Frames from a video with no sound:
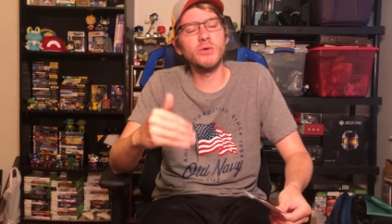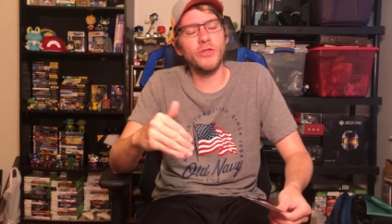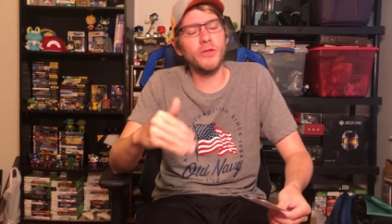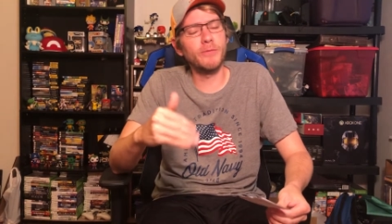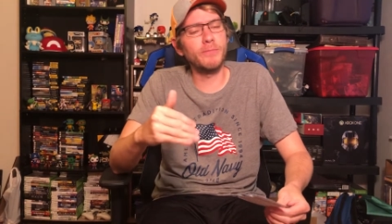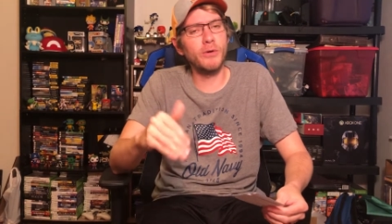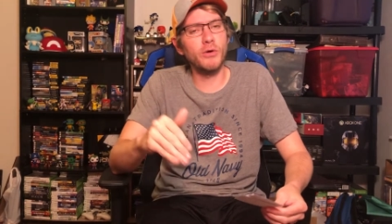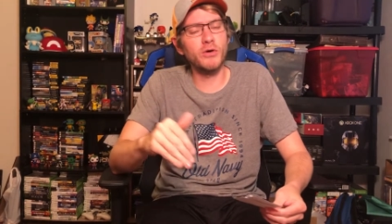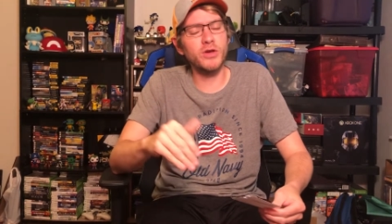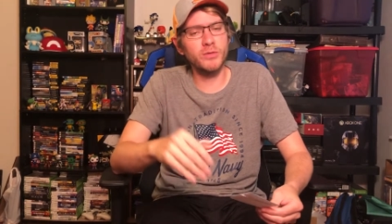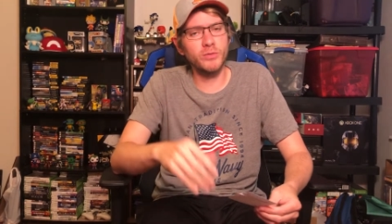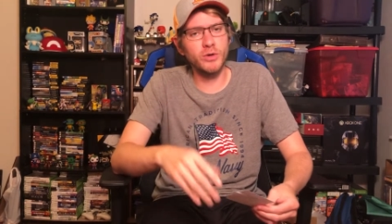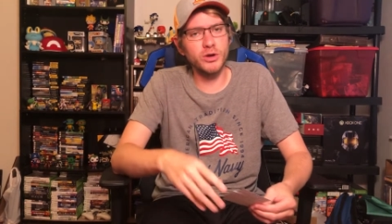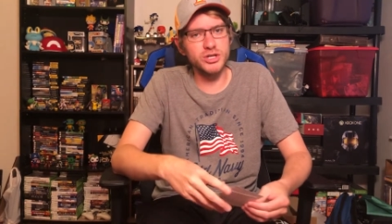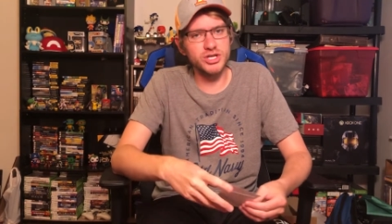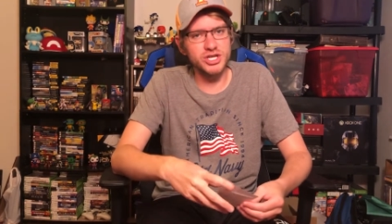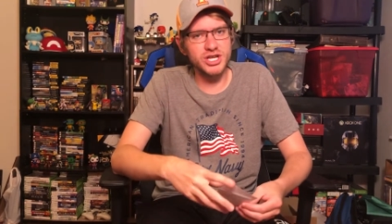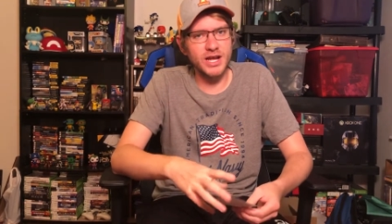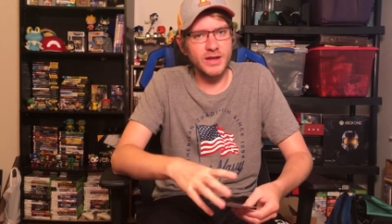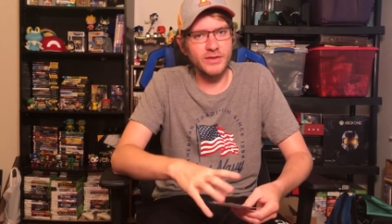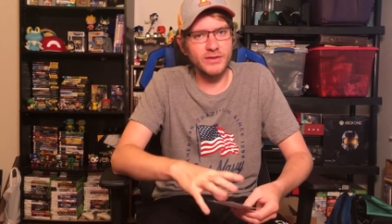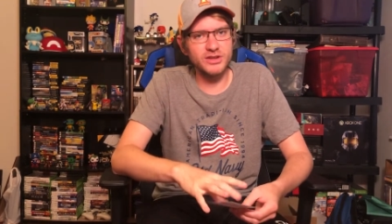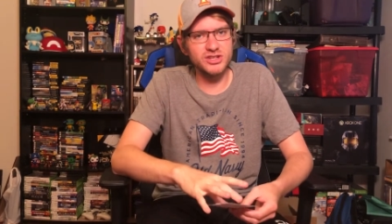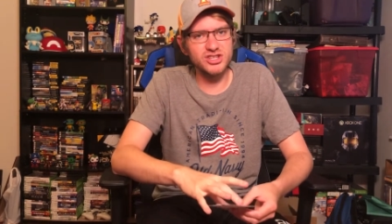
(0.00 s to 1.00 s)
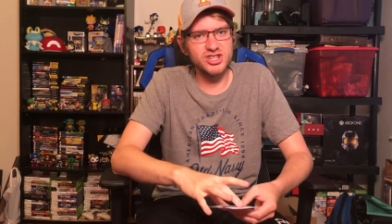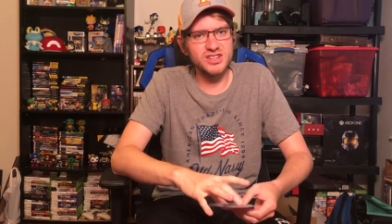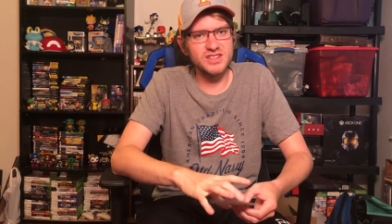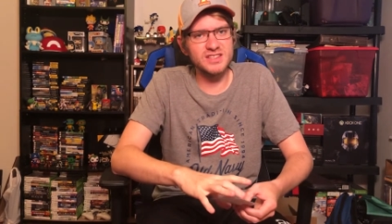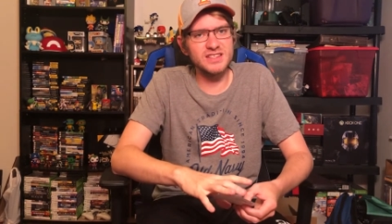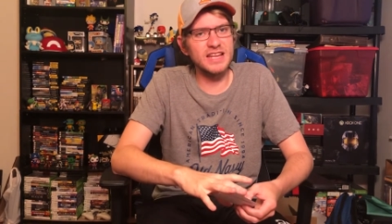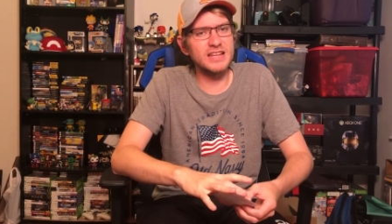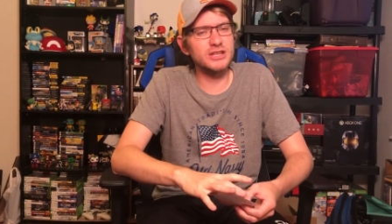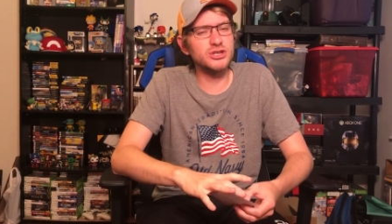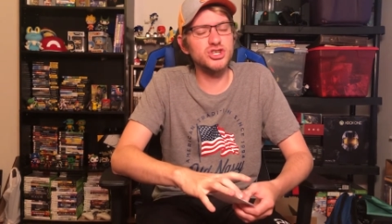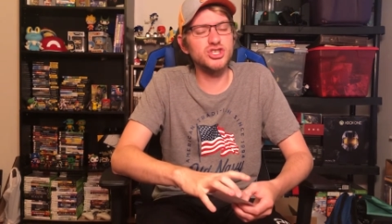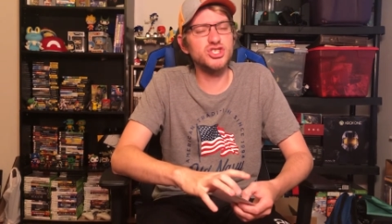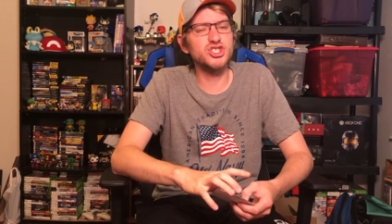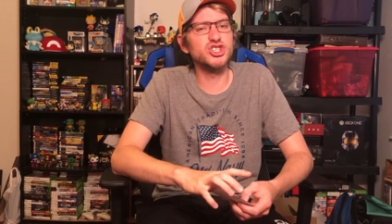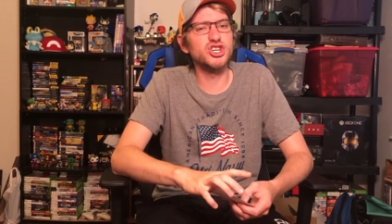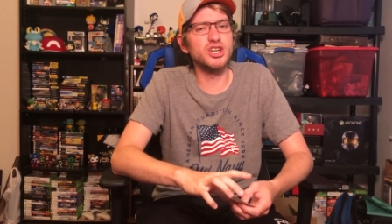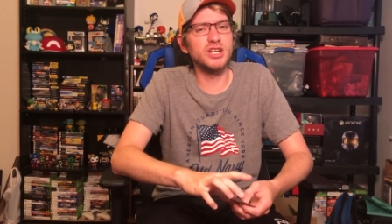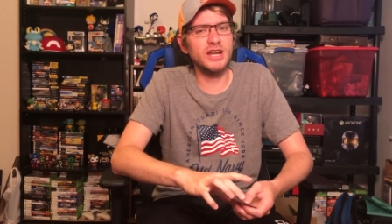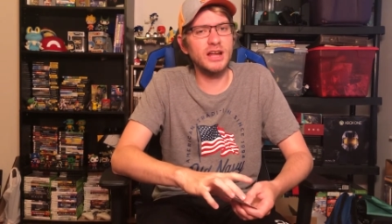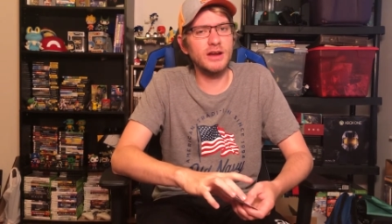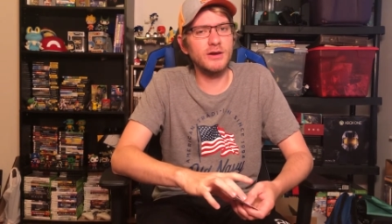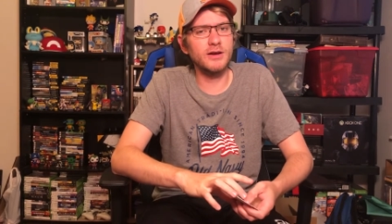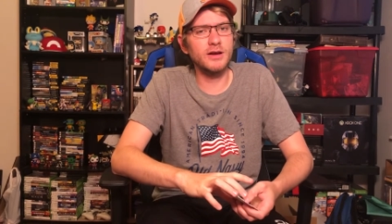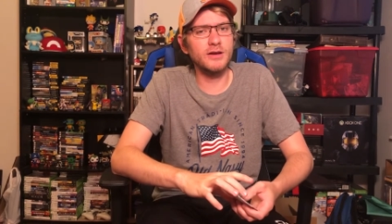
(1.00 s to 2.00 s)
the Pokemon challenges and just
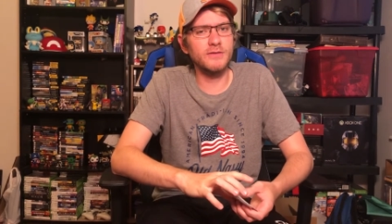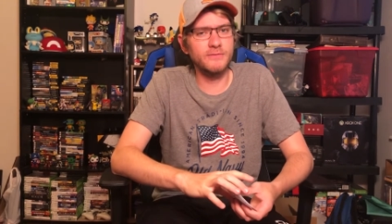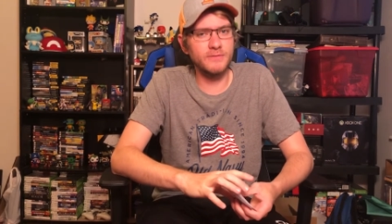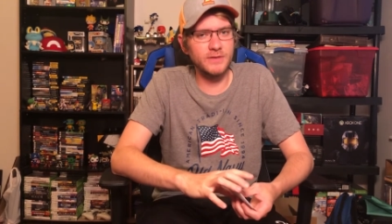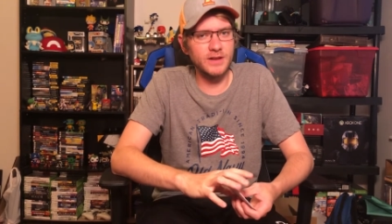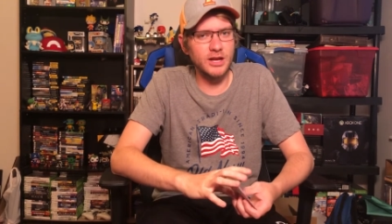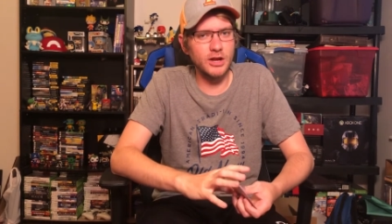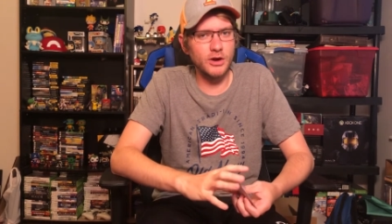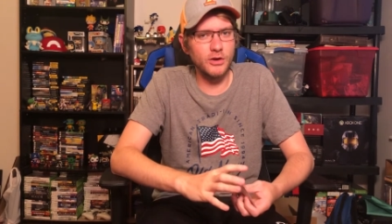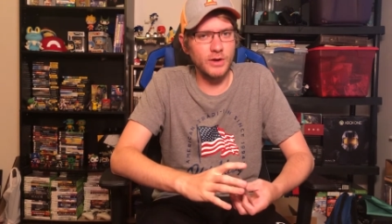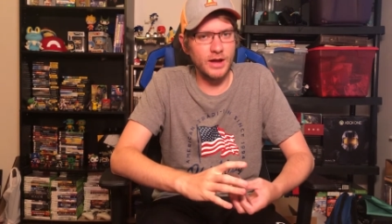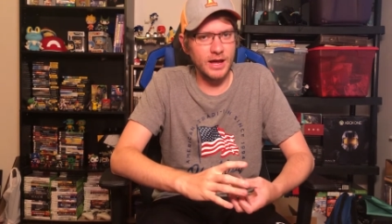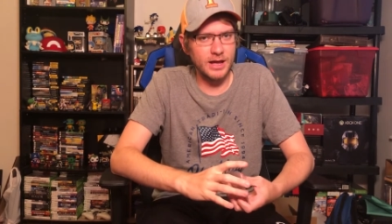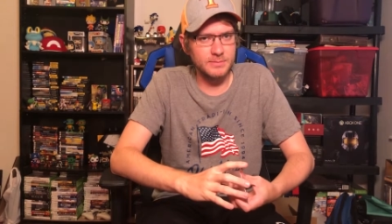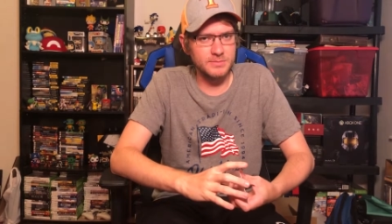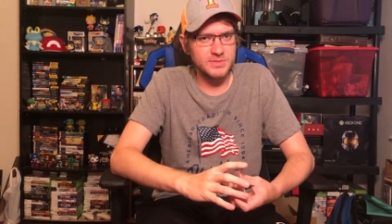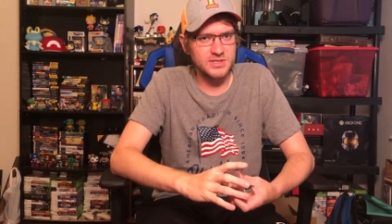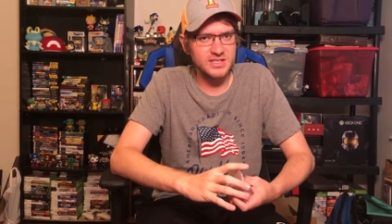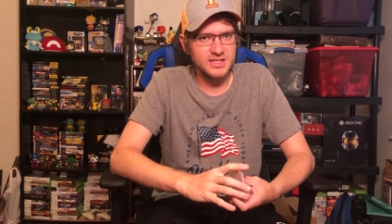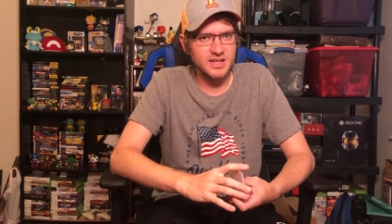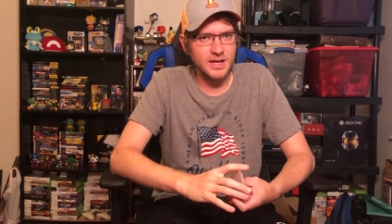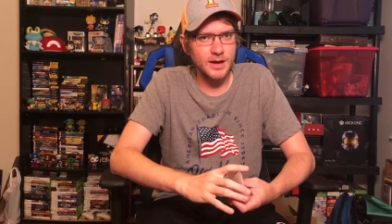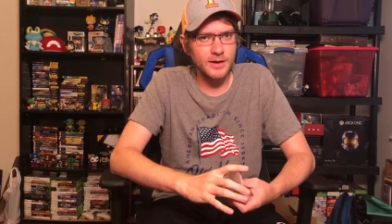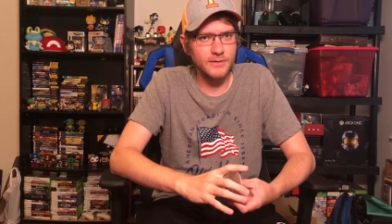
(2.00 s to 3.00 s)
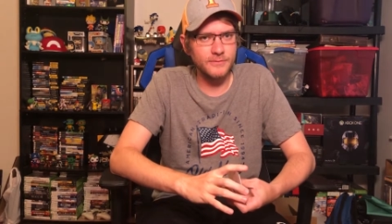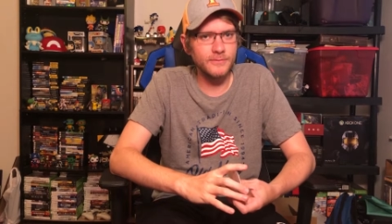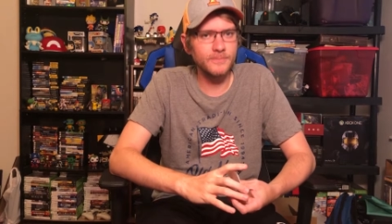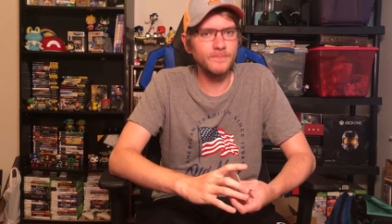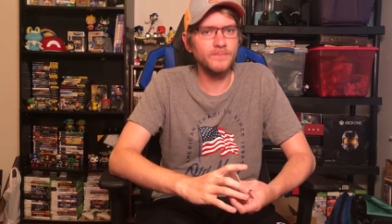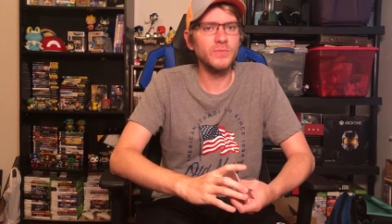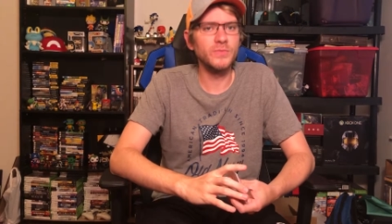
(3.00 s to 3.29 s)
generic video game stuff.